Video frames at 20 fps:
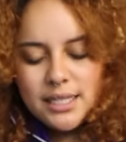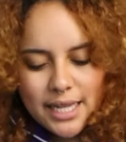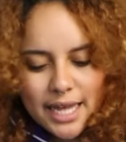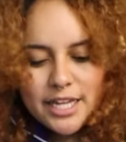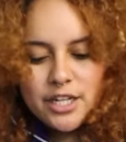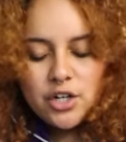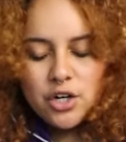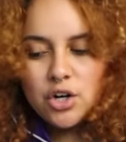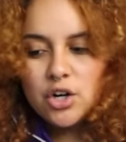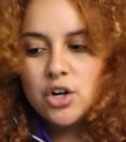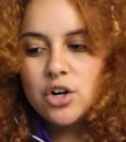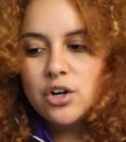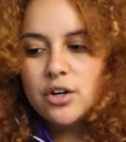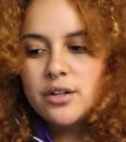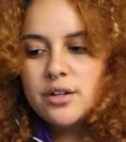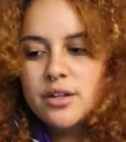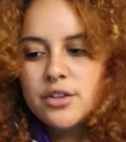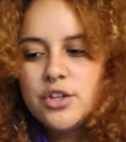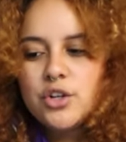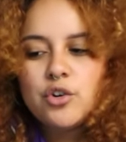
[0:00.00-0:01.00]
Like
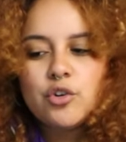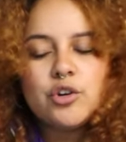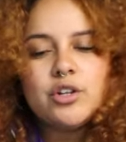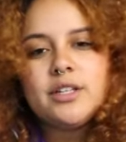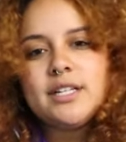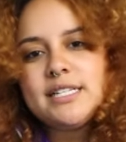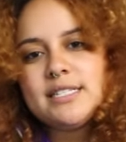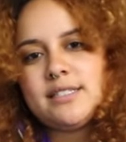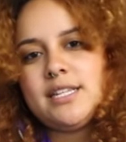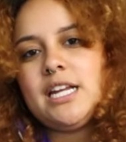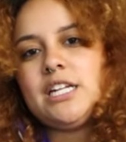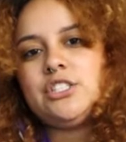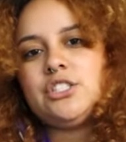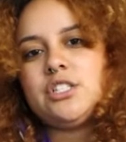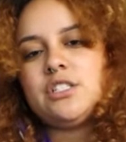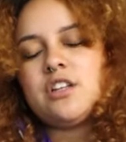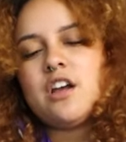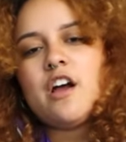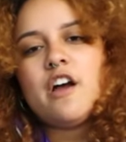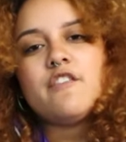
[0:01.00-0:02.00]
her, the early
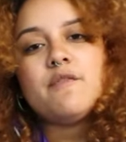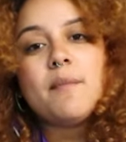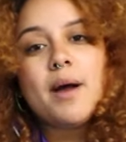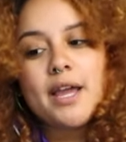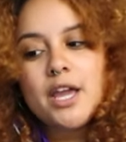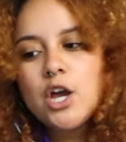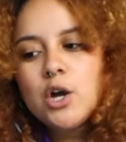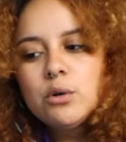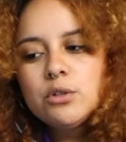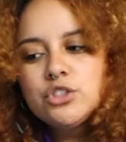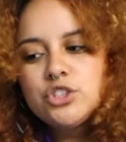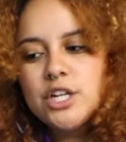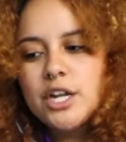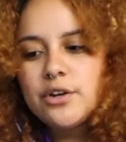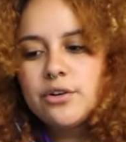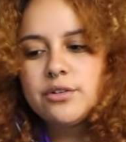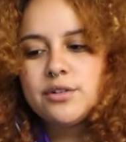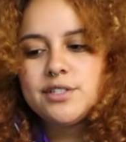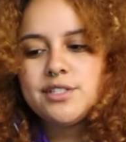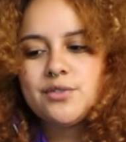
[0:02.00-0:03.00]
stages of my own
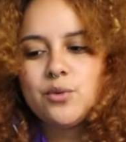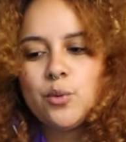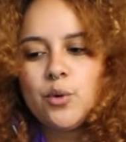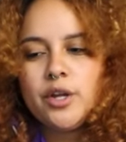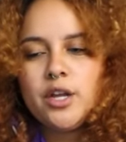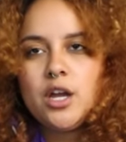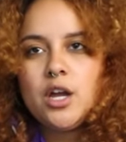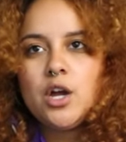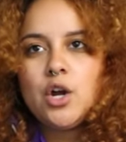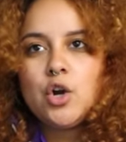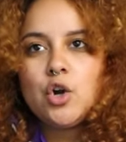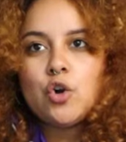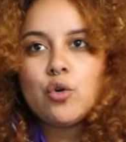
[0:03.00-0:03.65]
gender dysphoria